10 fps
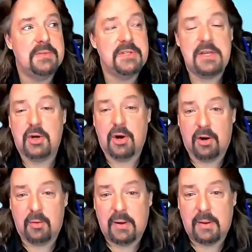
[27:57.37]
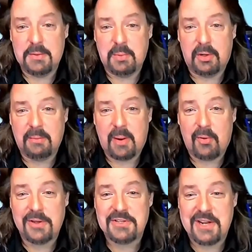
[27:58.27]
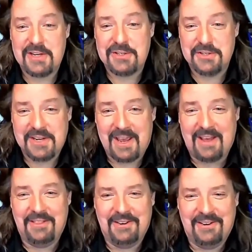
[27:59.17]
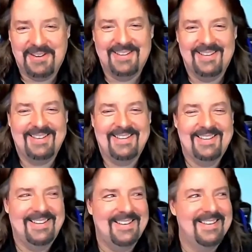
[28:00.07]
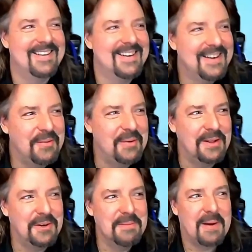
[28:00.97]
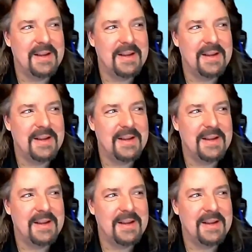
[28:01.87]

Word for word: T. Kirk when I was putting my presentation together. we learn by